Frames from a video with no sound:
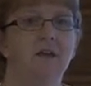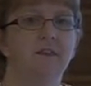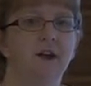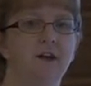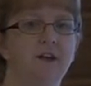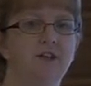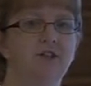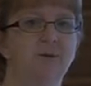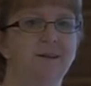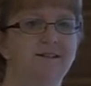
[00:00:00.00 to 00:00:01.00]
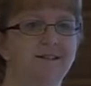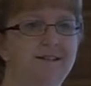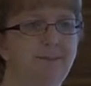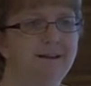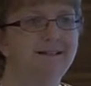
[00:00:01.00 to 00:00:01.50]
The only issue is
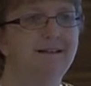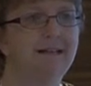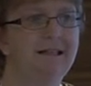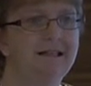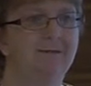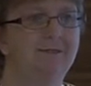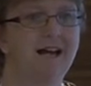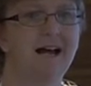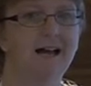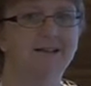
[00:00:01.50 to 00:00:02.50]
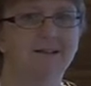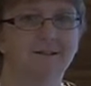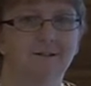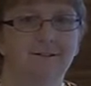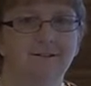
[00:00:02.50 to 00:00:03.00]
it's basically a list of tasks.